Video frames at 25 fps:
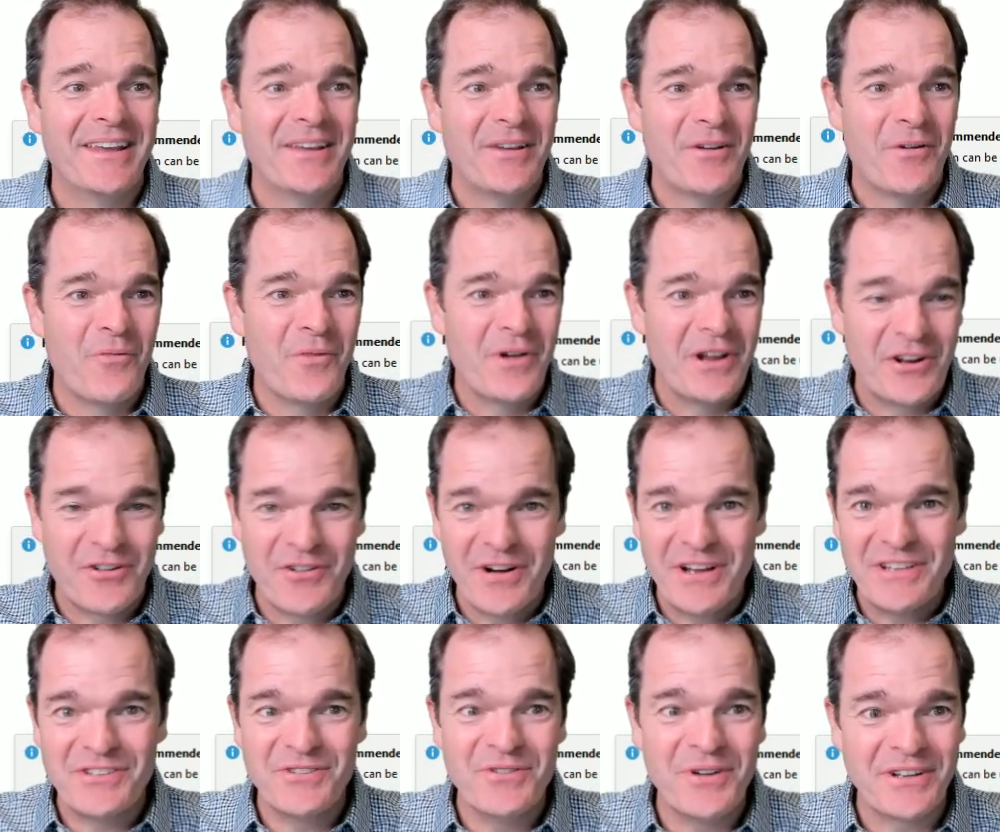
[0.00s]
when it
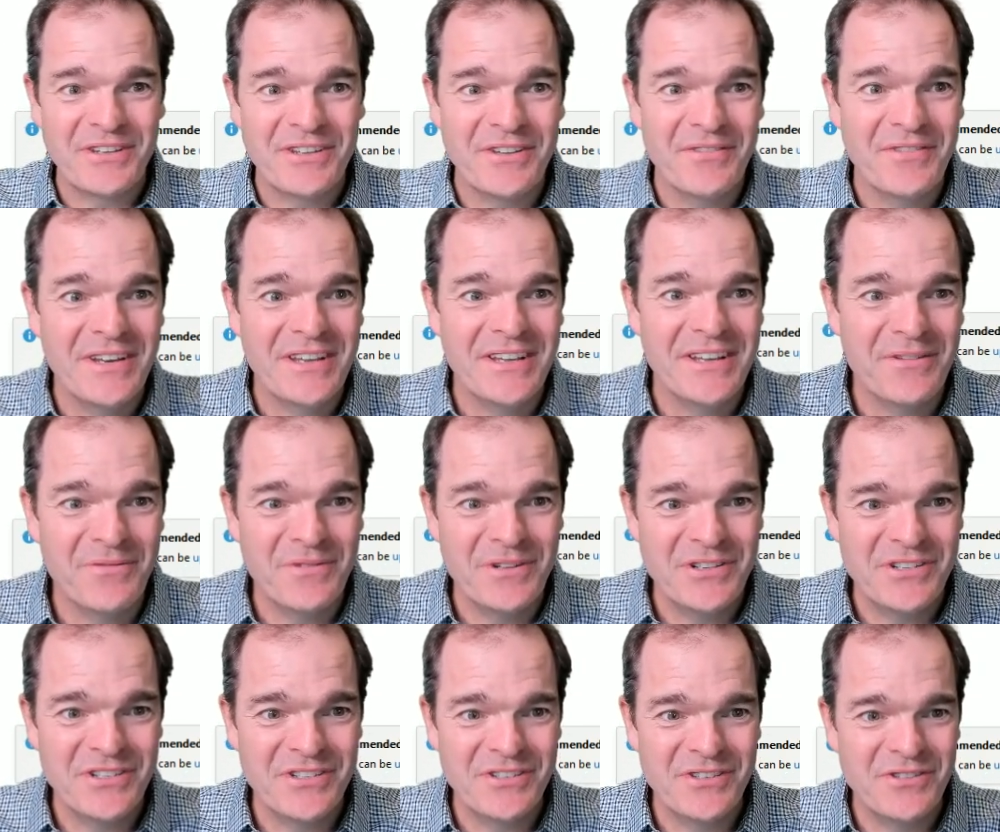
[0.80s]
creates a new activity, it would
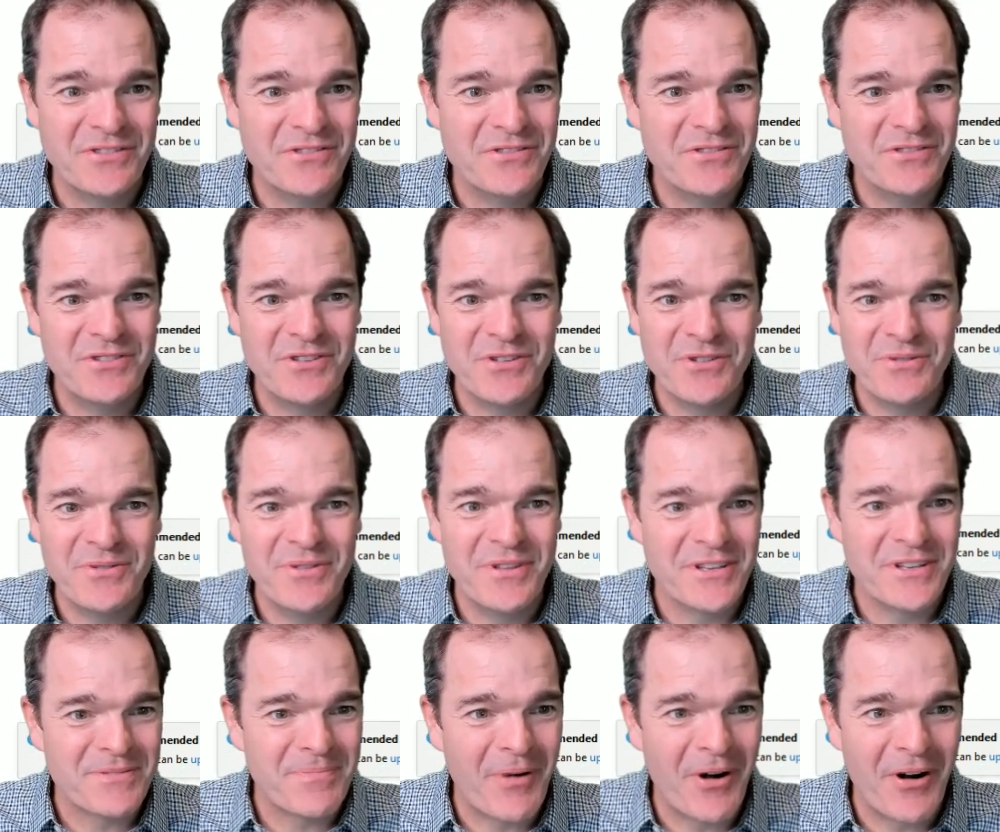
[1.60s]
just do
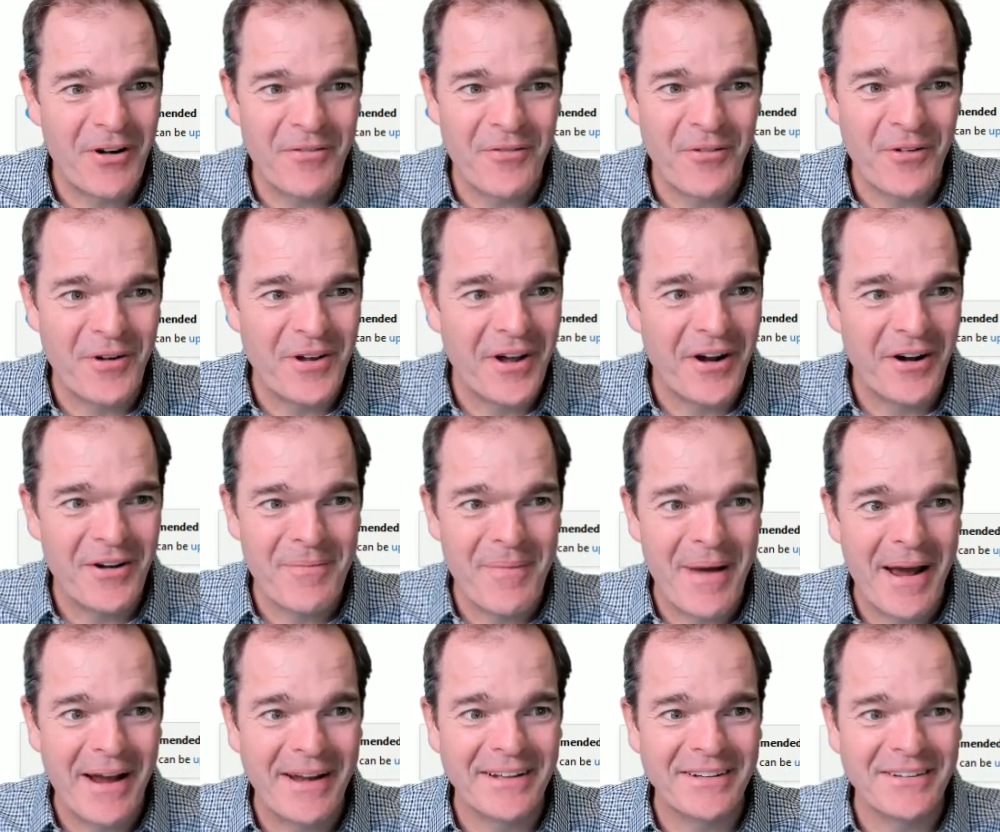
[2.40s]
this part for you
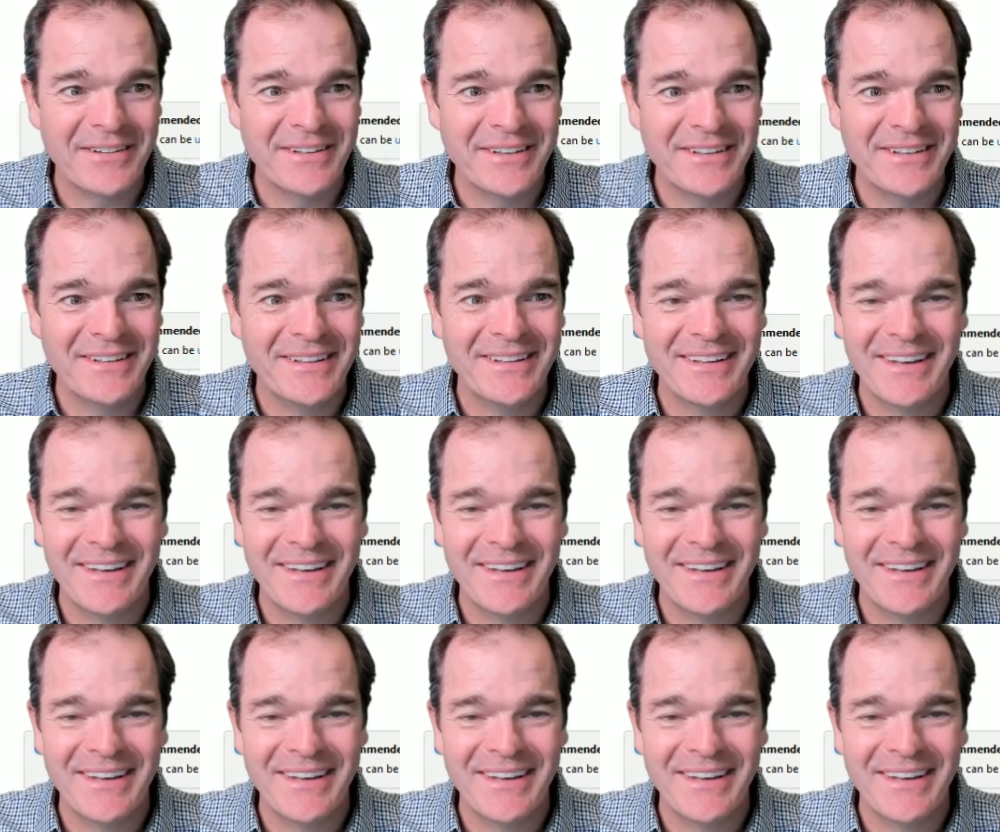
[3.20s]
automatically.